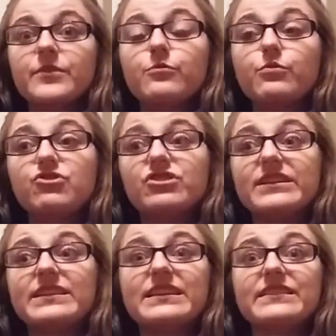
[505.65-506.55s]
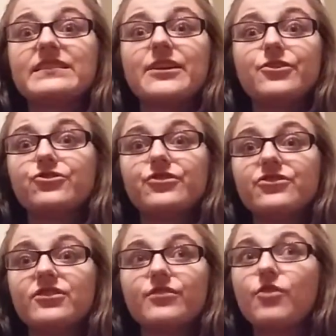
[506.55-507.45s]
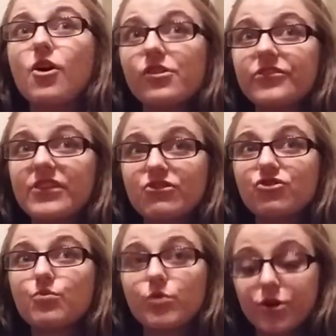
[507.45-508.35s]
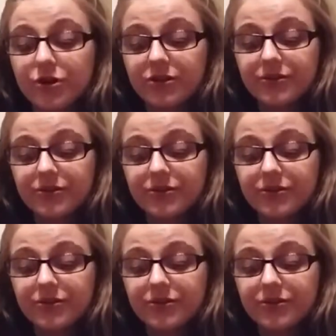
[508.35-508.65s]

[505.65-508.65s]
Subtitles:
which I think is characteristic of all essential work.